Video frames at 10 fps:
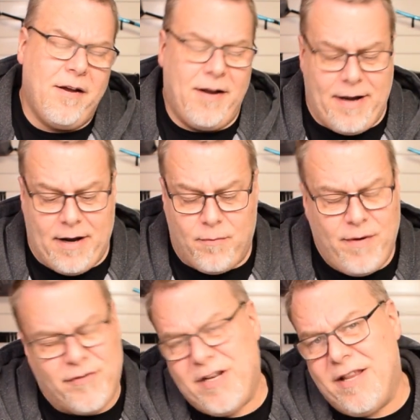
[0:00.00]
And
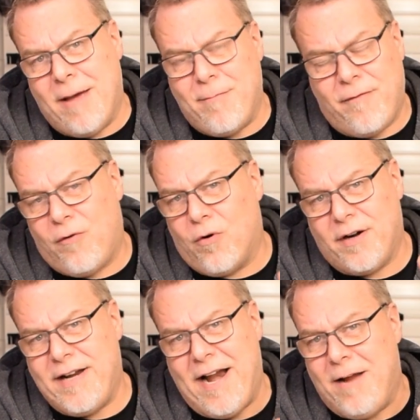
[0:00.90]
we've seen that before,
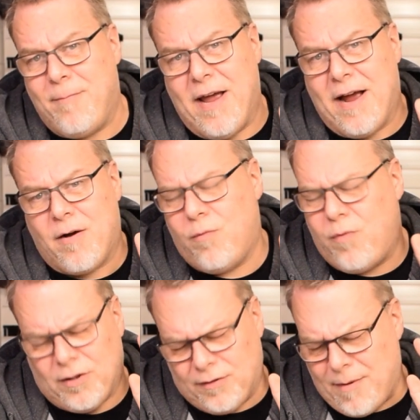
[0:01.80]
dating back,
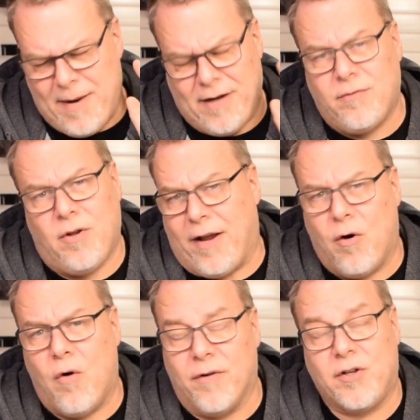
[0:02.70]

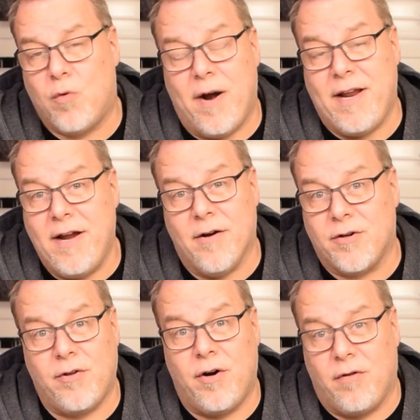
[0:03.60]
over 20
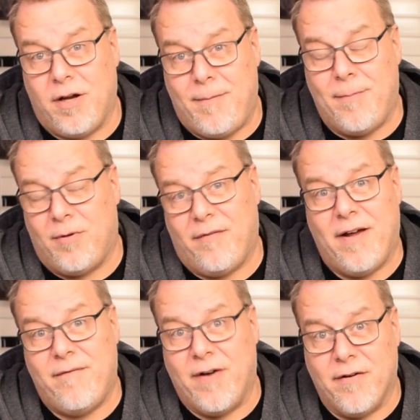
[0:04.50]
years, literally. People have
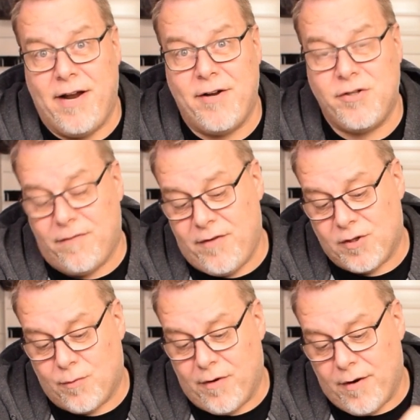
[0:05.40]
had variations of
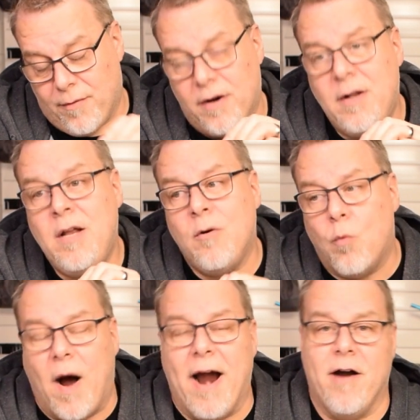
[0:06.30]
this where there were
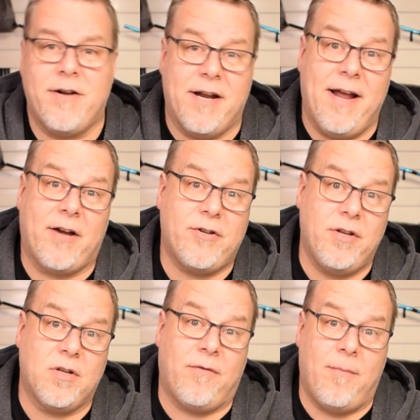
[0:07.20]
wired
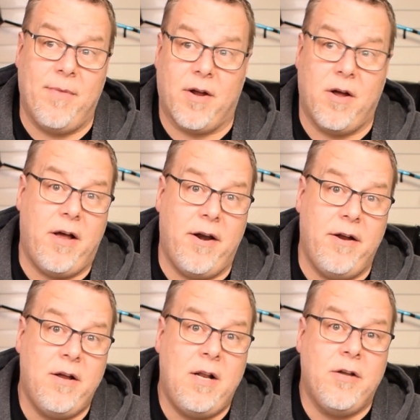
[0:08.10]
connections from the
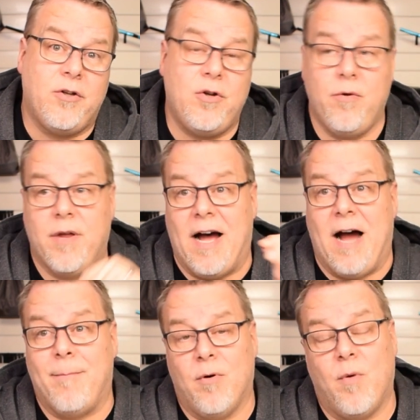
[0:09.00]
gun to the
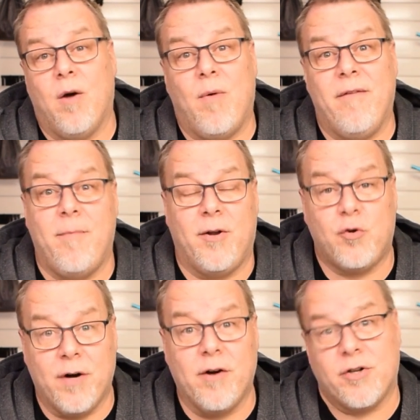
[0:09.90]
hopper, where it went from the
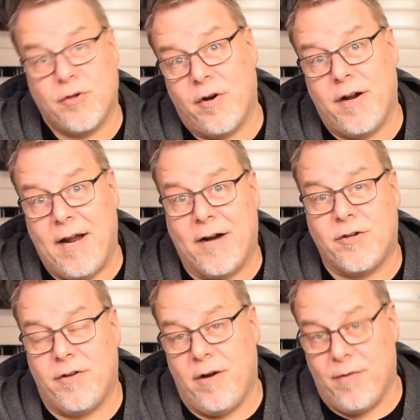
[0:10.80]
trigger circuit,
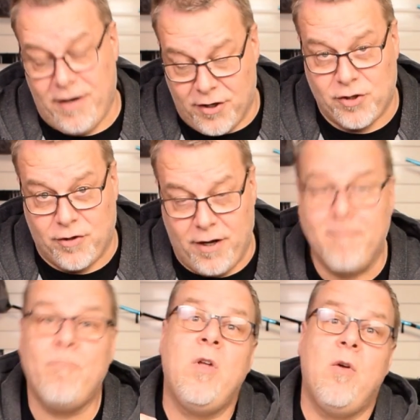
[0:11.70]
actually, or initially,
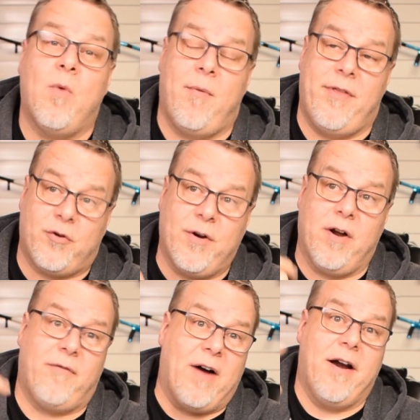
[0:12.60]
when the
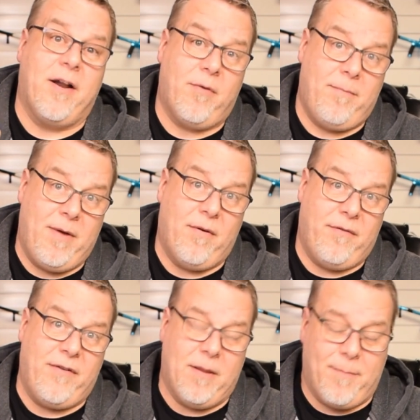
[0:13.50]
trigger fired, it
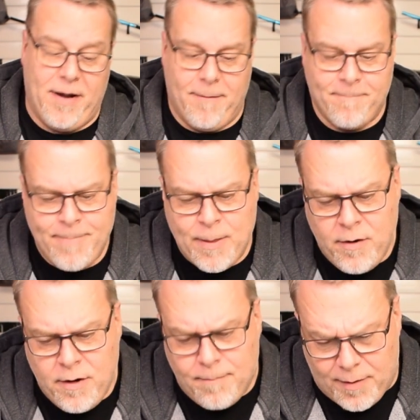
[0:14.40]
would feed the paint.
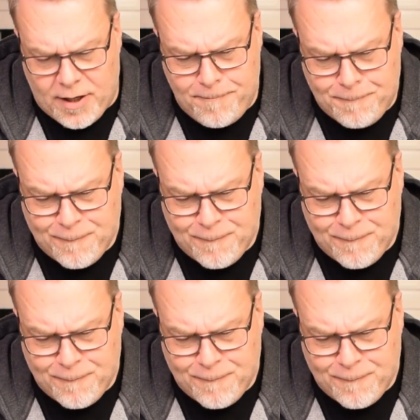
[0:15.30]
But